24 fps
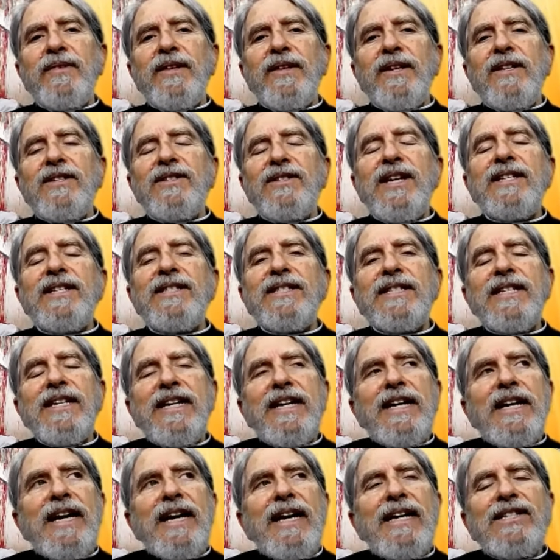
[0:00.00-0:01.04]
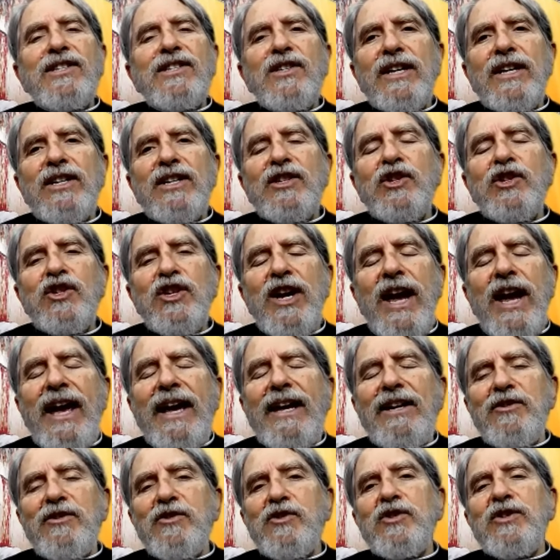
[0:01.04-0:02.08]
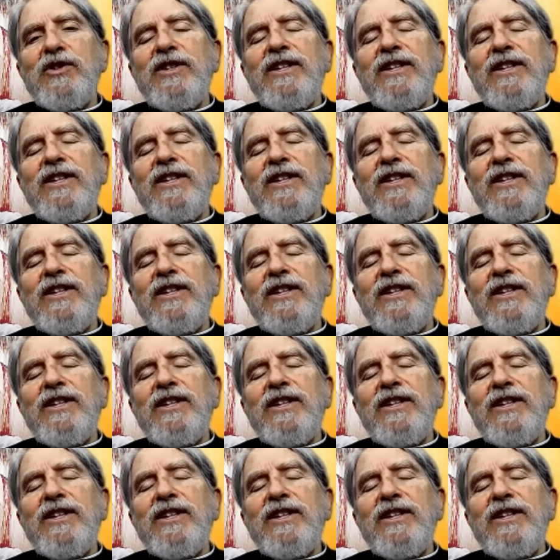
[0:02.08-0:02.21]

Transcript: See, it's it's an exchange.